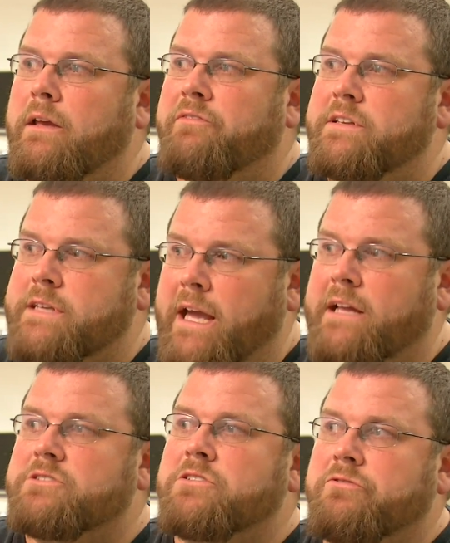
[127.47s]
if he's
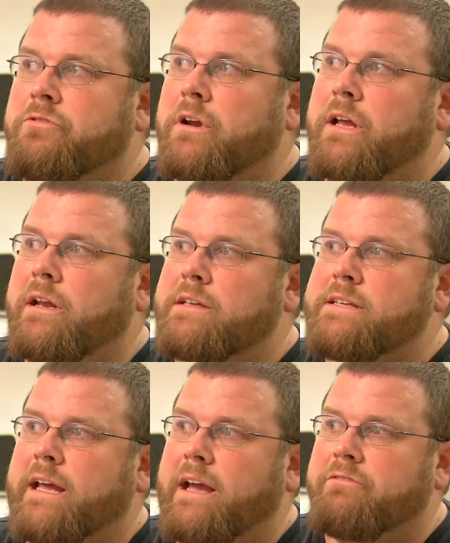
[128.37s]
cancer free and
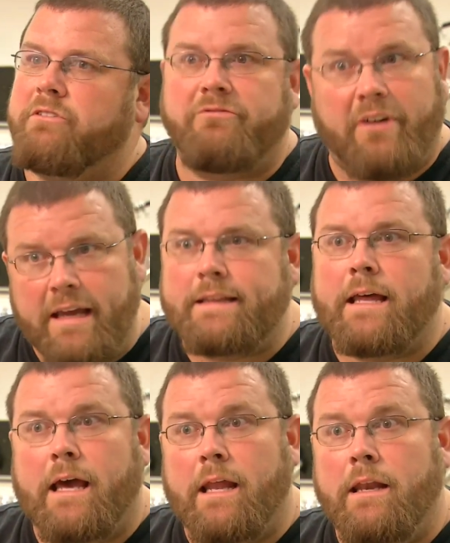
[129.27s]
doesn't have to
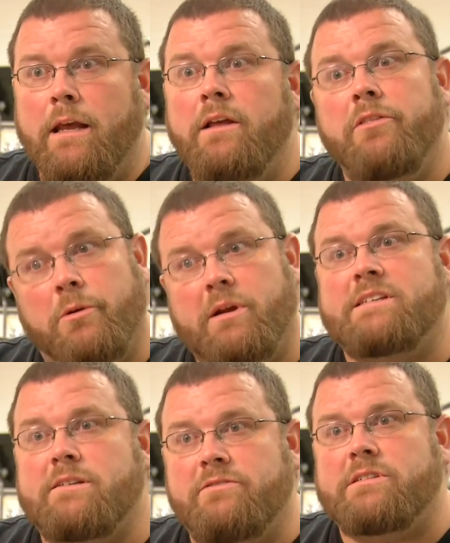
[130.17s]
fight that the
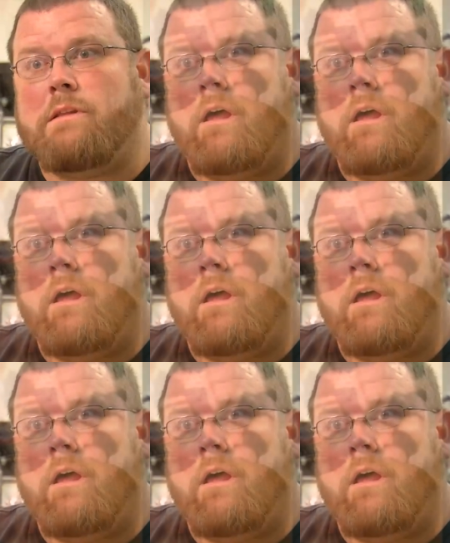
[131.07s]
rest of his